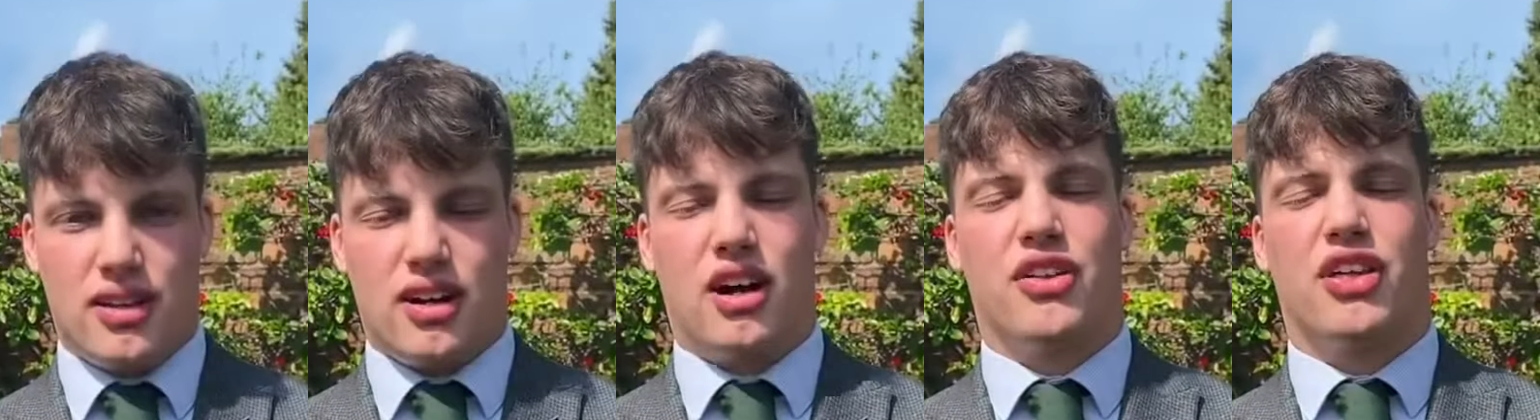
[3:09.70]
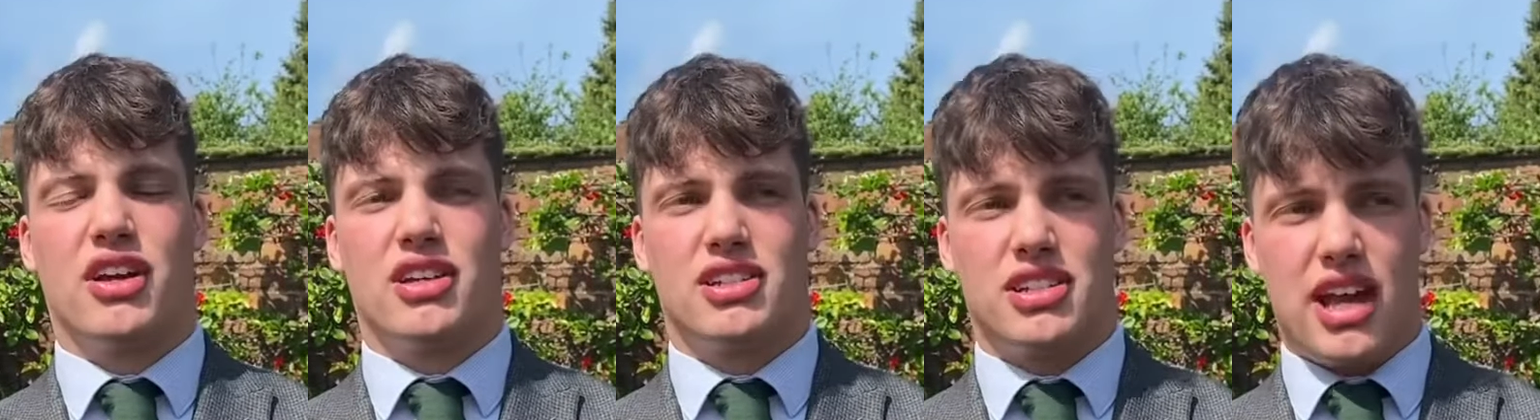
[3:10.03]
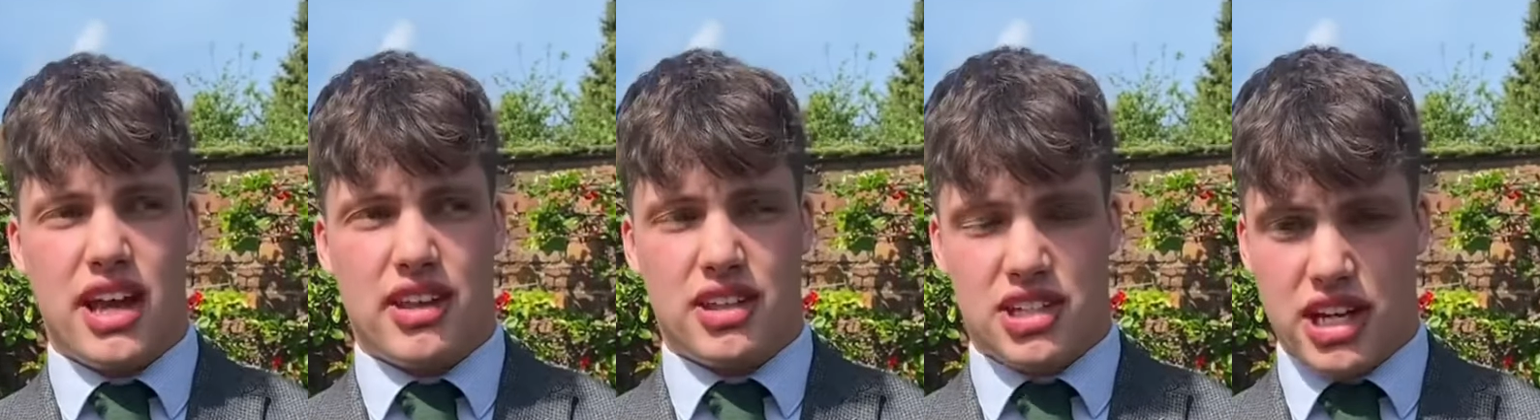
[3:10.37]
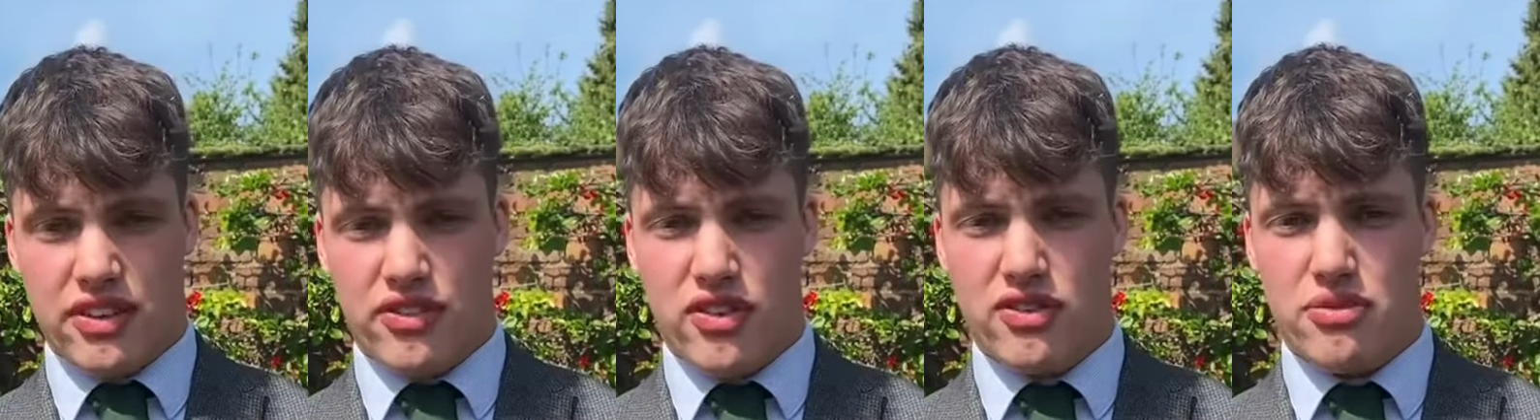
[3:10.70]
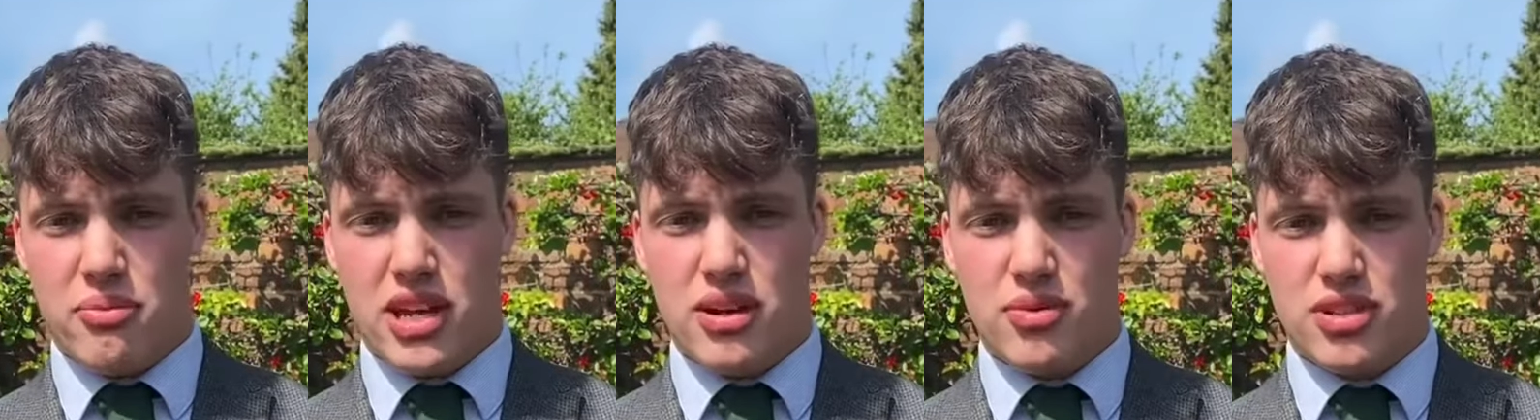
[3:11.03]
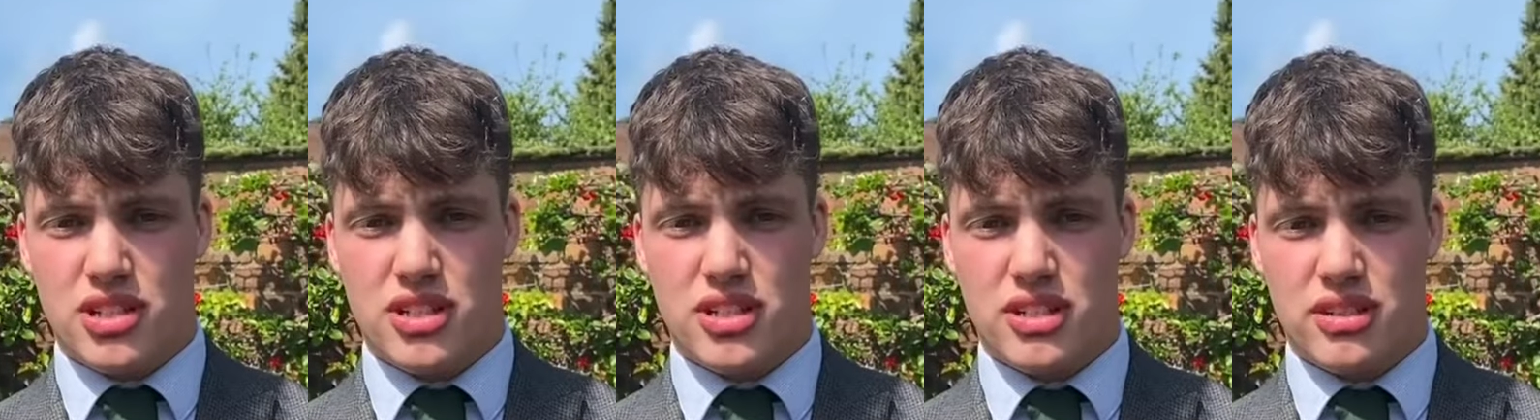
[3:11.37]
I think staying at the sixth form for me
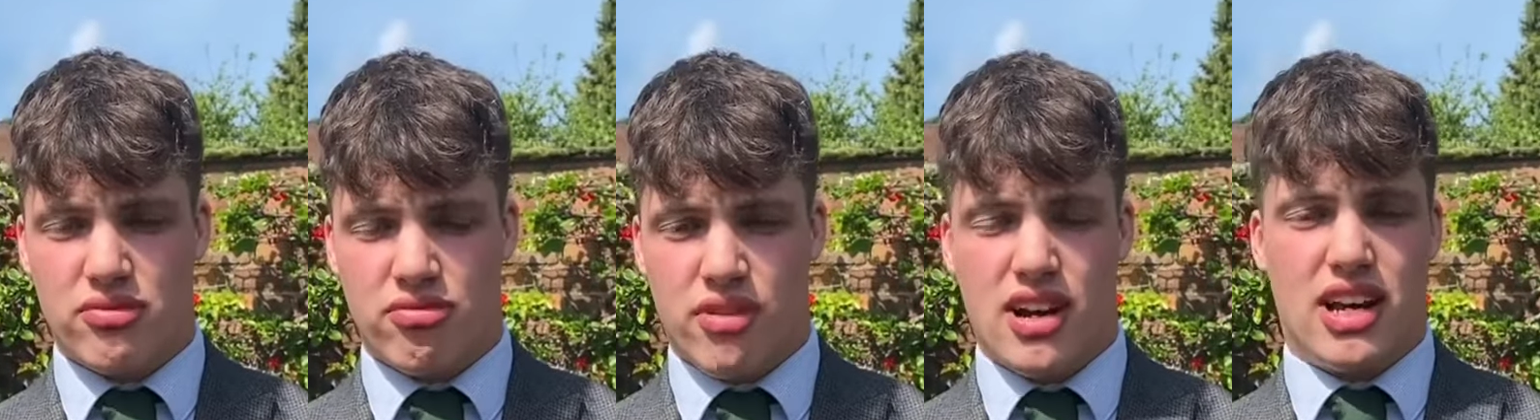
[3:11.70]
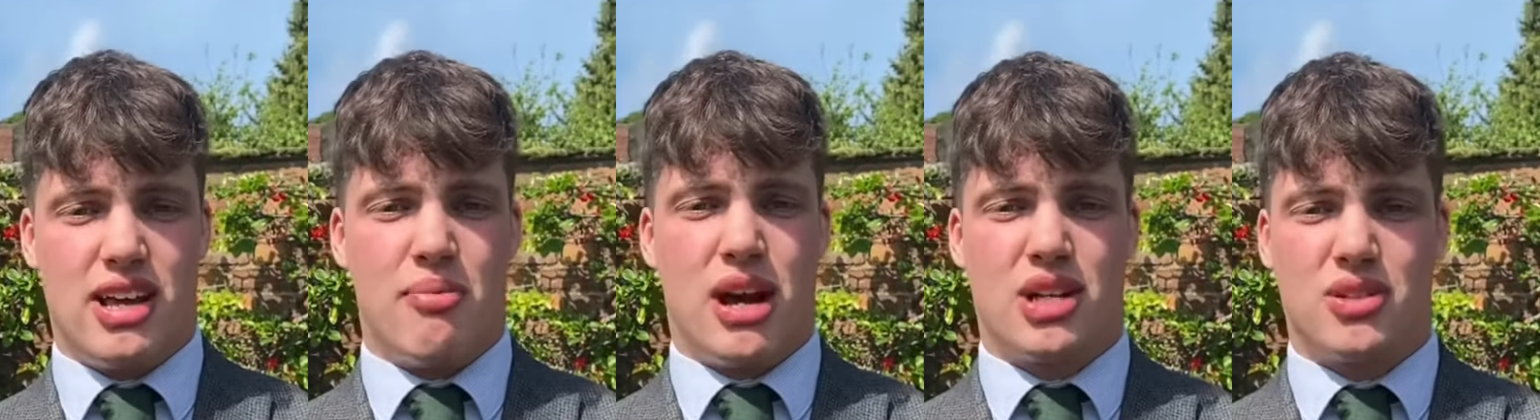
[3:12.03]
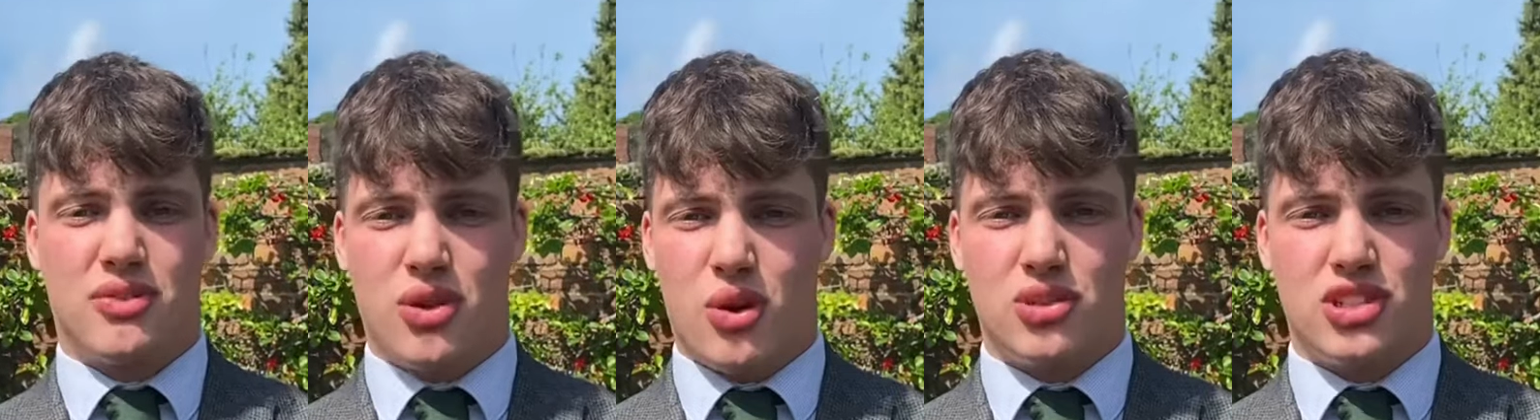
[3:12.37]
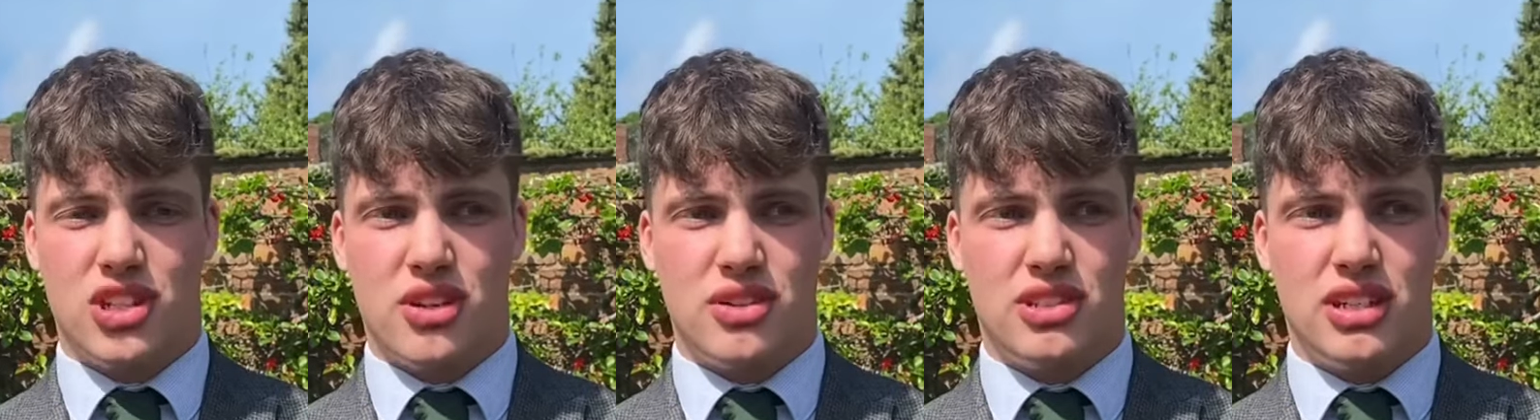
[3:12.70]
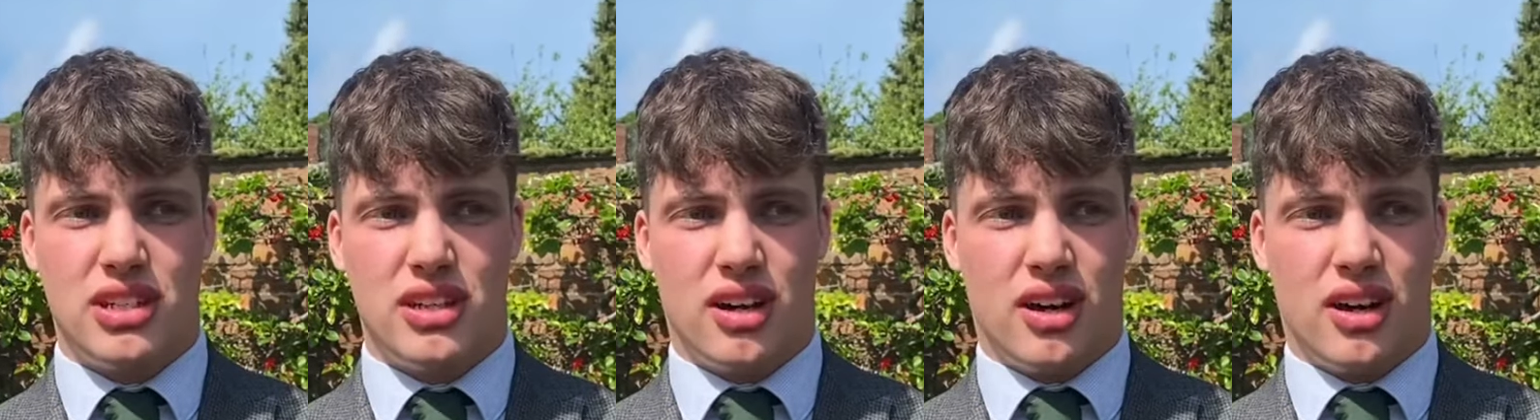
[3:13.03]
was really a matter of continuity.